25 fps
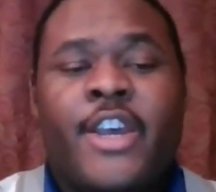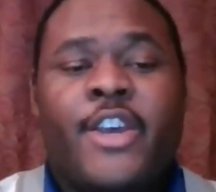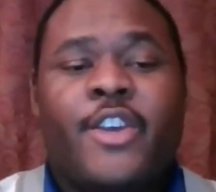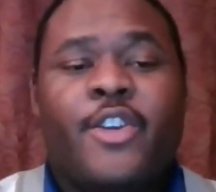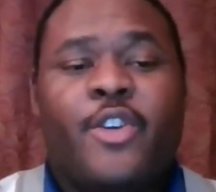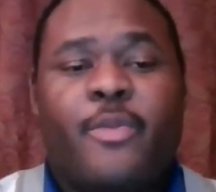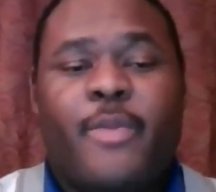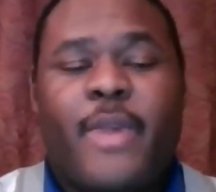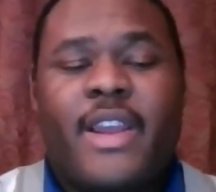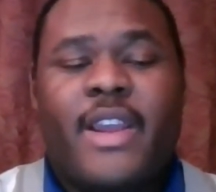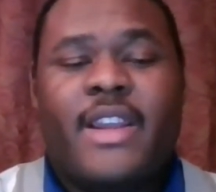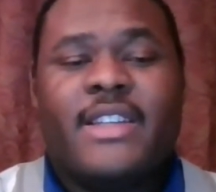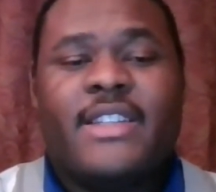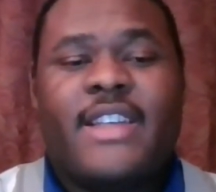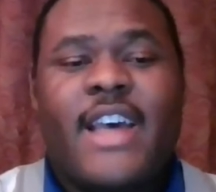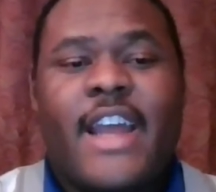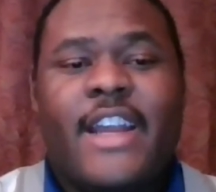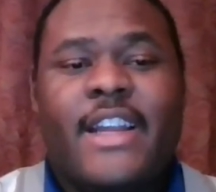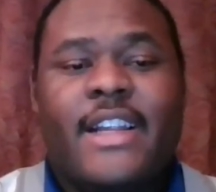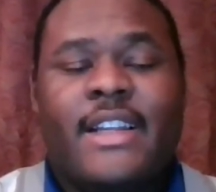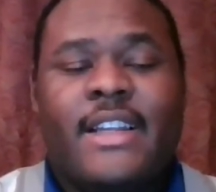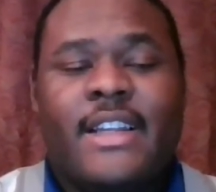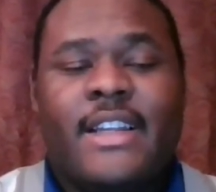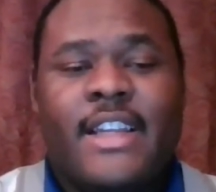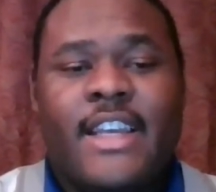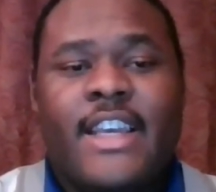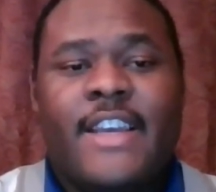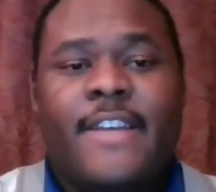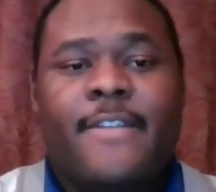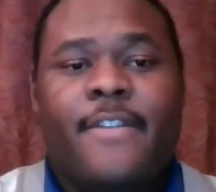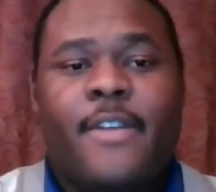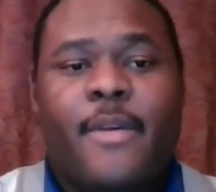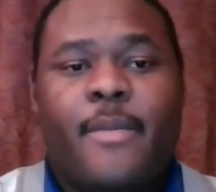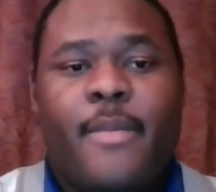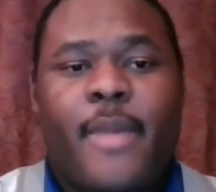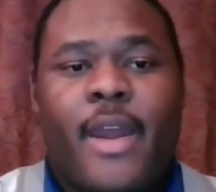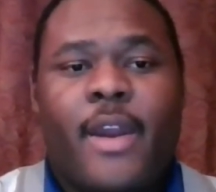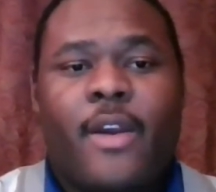You may decide to leave
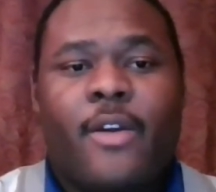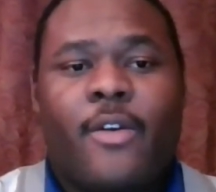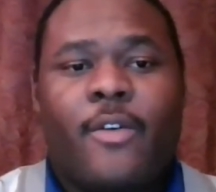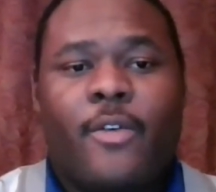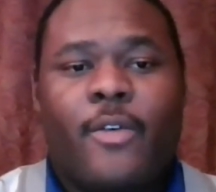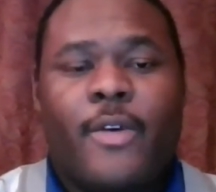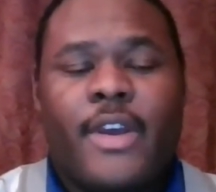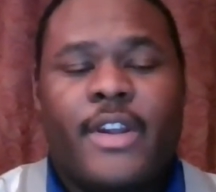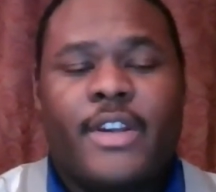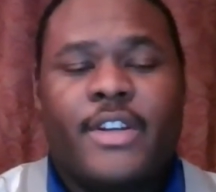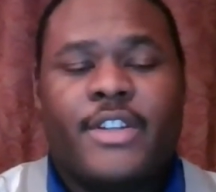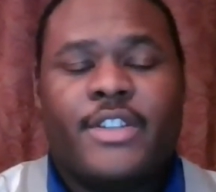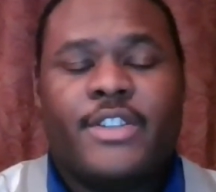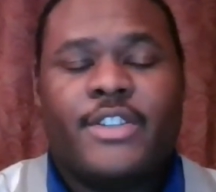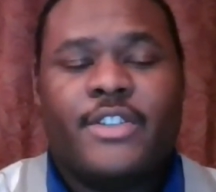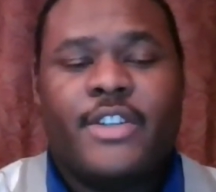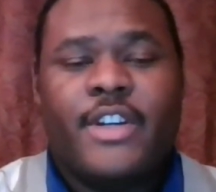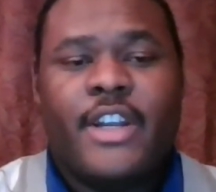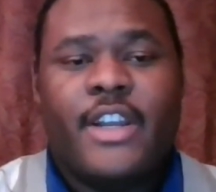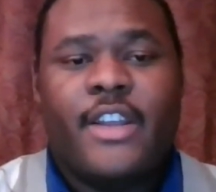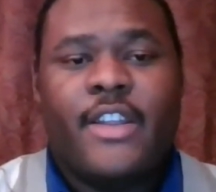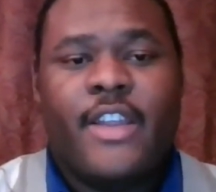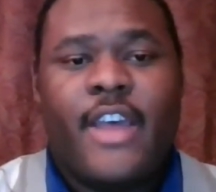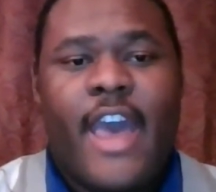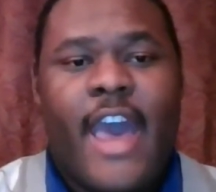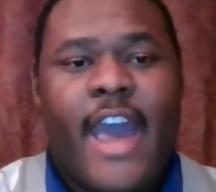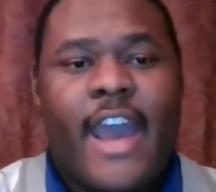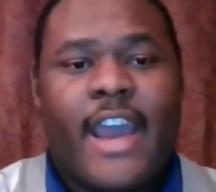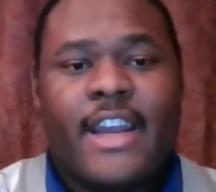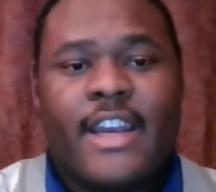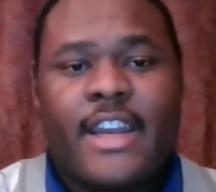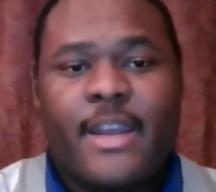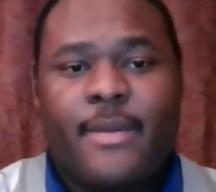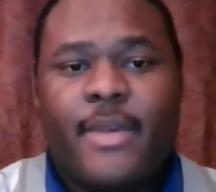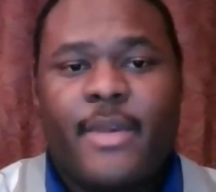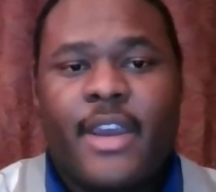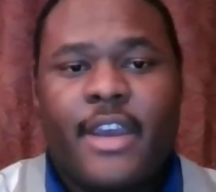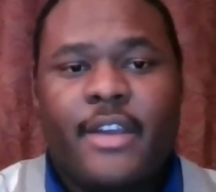the medical industry and the
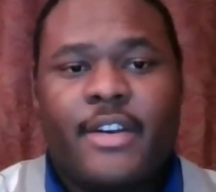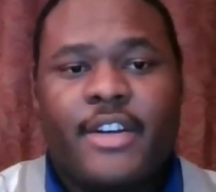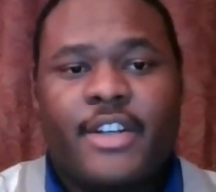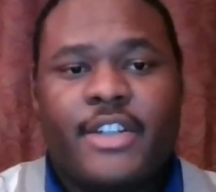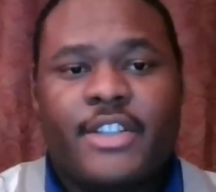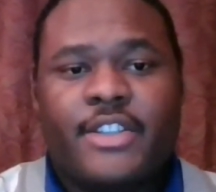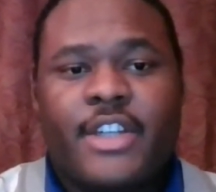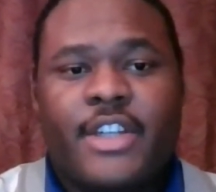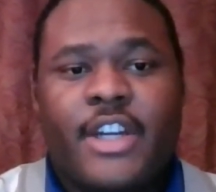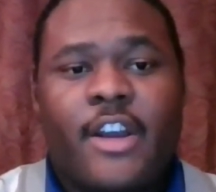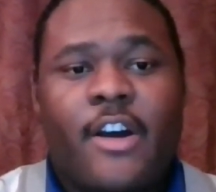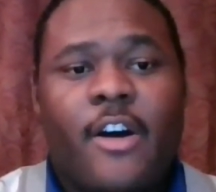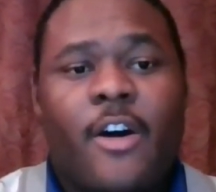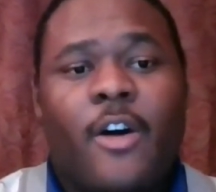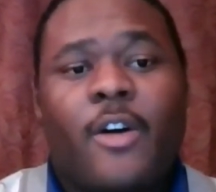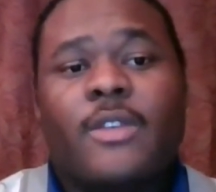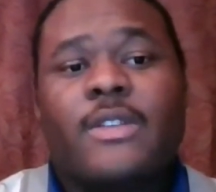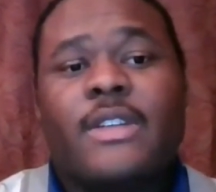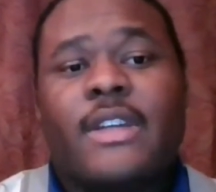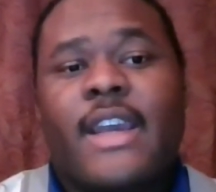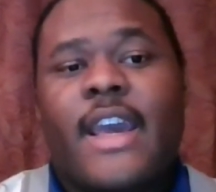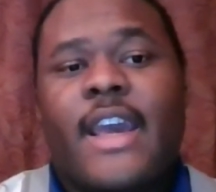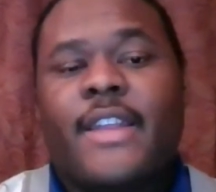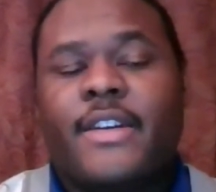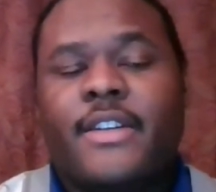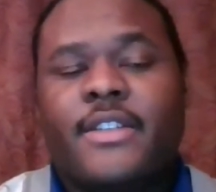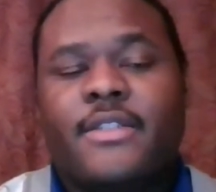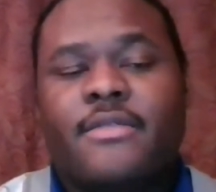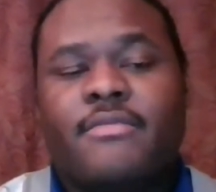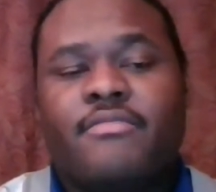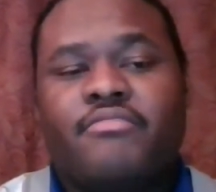academic industry altogether.